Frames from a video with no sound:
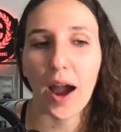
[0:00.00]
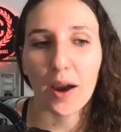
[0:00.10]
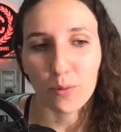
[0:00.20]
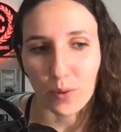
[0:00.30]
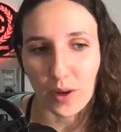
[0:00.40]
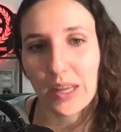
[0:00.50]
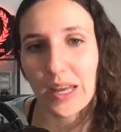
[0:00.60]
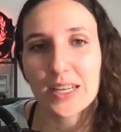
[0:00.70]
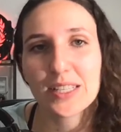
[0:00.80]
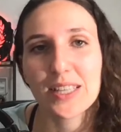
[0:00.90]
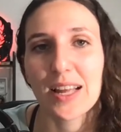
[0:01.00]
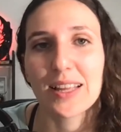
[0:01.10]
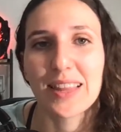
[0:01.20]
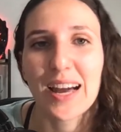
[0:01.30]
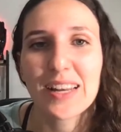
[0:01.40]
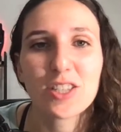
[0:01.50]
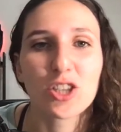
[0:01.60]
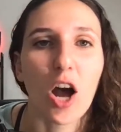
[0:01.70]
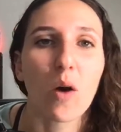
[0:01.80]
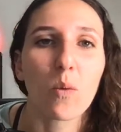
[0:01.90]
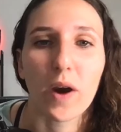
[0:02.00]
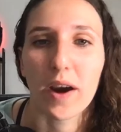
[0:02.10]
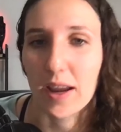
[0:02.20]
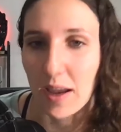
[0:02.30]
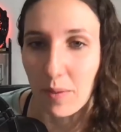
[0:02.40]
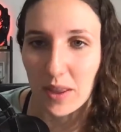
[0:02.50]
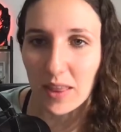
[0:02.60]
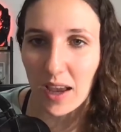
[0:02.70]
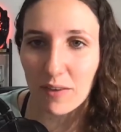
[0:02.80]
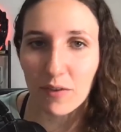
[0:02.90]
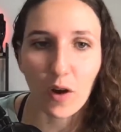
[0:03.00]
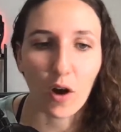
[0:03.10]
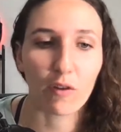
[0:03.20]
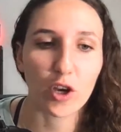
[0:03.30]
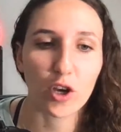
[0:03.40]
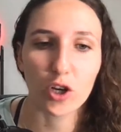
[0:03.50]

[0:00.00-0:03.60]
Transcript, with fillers: I realized that that is not where I am in life, of